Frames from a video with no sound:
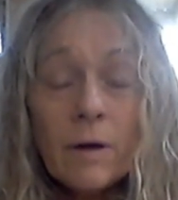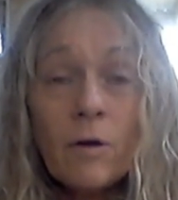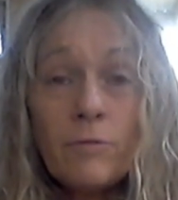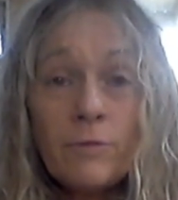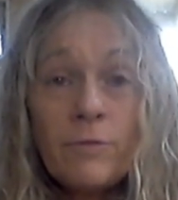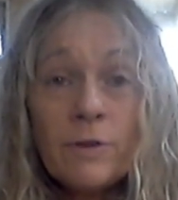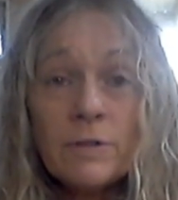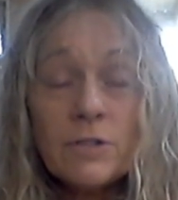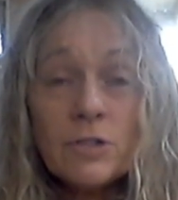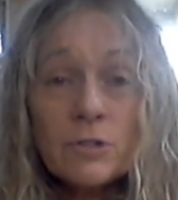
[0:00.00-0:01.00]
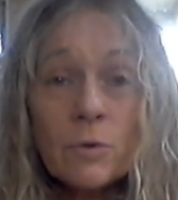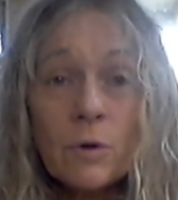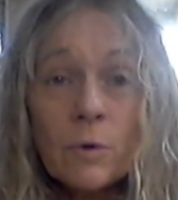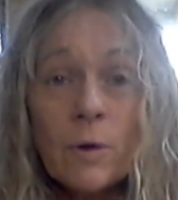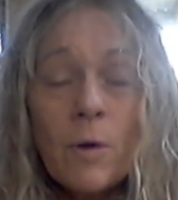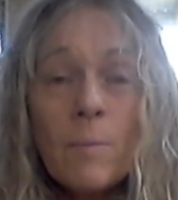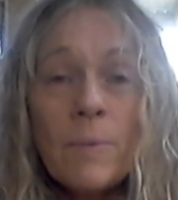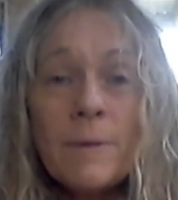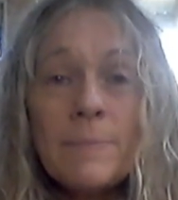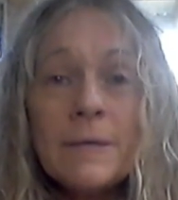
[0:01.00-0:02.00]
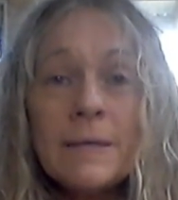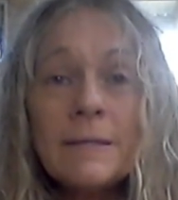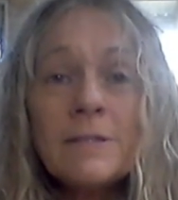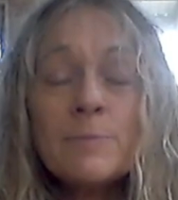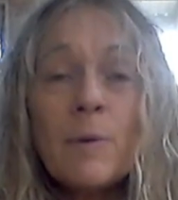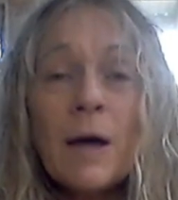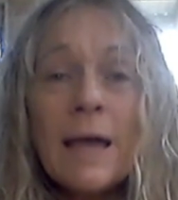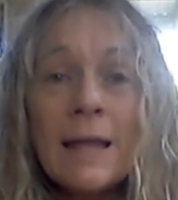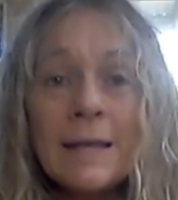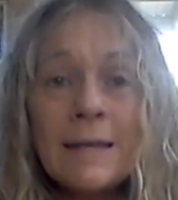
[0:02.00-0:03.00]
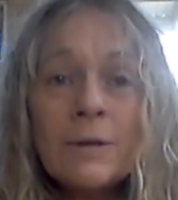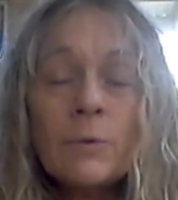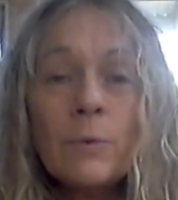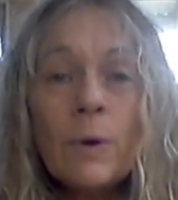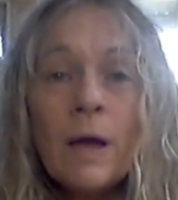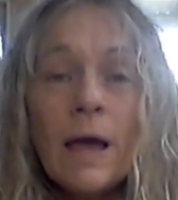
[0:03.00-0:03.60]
often very strong, but it begins by a niggle